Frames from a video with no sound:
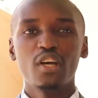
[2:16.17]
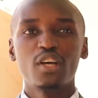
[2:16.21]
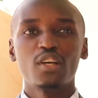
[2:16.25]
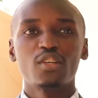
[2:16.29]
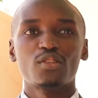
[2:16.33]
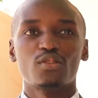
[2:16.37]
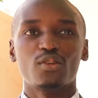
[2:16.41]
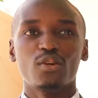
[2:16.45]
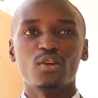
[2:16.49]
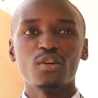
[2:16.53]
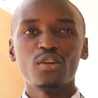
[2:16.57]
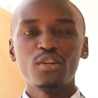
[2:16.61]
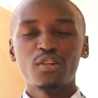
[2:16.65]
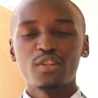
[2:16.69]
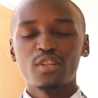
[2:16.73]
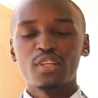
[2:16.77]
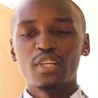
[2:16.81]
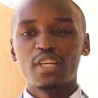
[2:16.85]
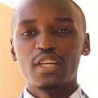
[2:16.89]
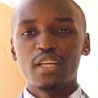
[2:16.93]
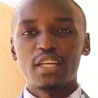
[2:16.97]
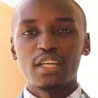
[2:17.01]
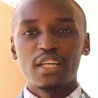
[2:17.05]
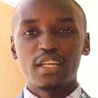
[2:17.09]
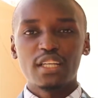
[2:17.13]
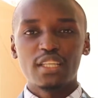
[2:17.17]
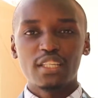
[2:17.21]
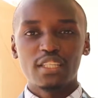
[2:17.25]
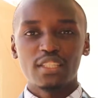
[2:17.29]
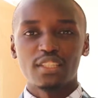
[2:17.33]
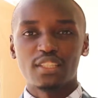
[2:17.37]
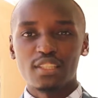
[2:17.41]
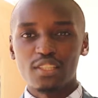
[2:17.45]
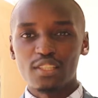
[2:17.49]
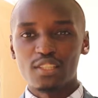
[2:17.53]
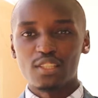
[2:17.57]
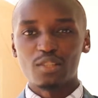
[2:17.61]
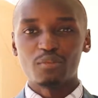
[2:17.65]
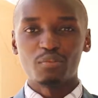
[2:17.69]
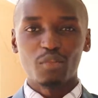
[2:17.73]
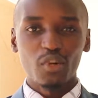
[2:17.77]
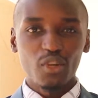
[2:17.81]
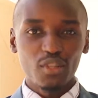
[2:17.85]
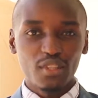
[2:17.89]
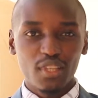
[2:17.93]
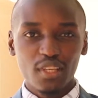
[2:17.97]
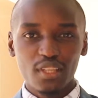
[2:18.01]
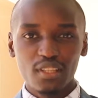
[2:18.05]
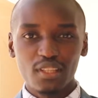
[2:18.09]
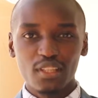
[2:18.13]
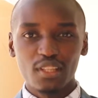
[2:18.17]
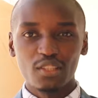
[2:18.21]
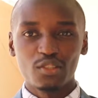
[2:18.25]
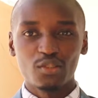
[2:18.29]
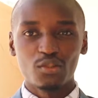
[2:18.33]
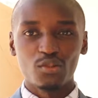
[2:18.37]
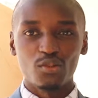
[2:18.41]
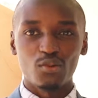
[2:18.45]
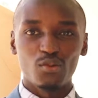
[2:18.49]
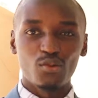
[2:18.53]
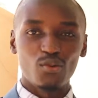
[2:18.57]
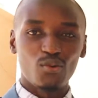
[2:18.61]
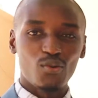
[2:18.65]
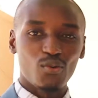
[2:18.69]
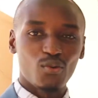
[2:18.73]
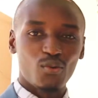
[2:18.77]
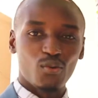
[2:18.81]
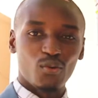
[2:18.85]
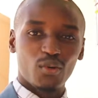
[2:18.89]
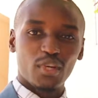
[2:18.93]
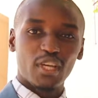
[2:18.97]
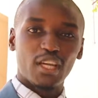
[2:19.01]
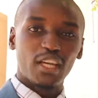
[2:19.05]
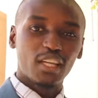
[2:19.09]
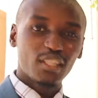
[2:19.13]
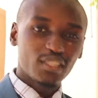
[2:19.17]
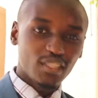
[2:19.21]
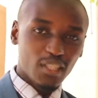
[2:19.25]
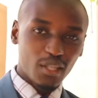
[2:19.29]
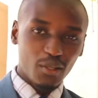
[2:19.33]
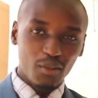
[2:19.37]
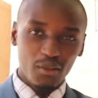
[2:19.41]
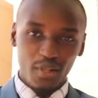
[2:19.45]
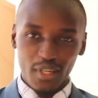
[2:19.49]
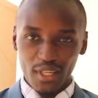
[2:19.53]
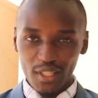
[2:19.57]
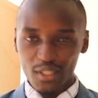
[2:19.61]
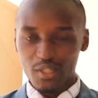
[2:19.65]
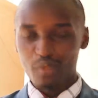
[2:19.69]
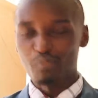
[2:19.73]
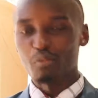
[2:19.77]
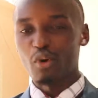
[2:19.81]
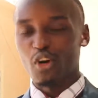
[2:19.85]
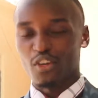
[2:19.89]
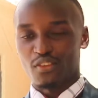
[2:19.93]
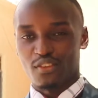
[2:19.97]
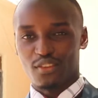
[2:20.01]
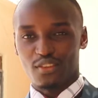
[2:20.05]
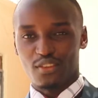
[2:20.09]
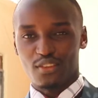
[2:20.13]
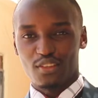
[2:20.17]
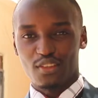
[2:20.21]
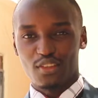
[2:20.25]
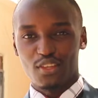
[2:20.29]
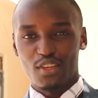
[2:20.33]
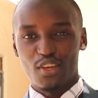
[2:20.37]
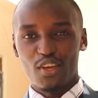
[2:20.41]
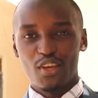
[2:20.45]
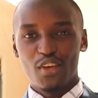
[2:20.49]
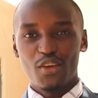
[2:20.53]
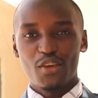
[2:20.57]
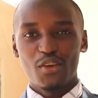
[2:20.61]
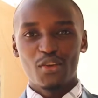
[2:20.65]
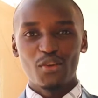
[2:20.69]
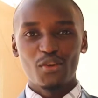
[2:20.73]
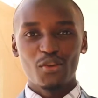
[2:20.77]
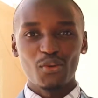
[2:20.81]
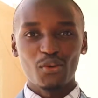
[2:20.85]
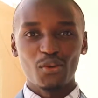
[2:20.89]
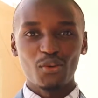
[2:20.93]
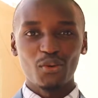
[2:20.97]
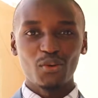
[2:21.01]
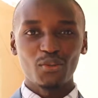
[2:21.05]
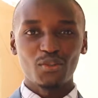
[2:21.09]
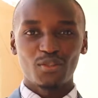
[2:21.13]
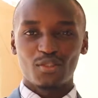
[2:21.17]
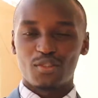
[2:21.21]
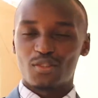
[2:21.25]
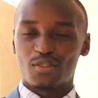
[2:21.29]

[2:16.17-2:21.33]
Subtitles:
So it is important that you integrate both. You're